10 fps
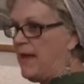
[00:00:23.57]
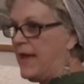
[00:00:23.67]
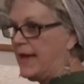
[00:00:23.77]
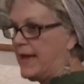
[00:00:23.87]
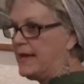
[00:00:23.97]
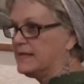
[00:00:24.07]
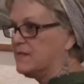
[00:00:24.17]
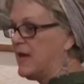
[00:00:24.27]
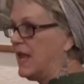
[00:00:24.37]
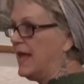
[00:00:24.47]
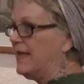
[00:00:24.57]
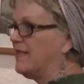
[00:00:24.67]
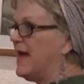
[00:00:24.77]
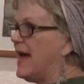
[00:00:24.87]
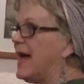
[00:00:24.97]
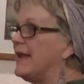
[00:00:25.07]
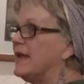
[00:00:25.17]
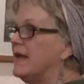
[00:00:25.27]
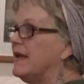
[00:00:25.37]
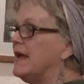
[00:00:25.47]
pancakes about like
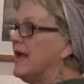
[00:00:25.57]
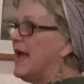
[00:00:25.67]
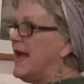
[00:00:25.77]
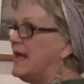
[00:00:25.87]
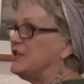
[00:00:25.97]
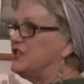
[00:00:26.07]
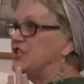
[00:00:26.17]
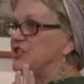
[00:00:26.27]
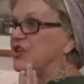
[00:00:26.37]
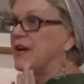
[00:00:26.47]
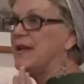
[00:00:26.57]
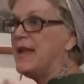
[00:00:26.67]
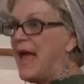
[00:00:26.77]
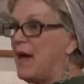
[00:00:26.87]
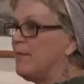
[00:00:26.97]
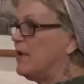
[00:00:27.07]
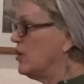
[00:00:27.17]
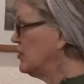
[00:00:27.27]
that, and she took a nap in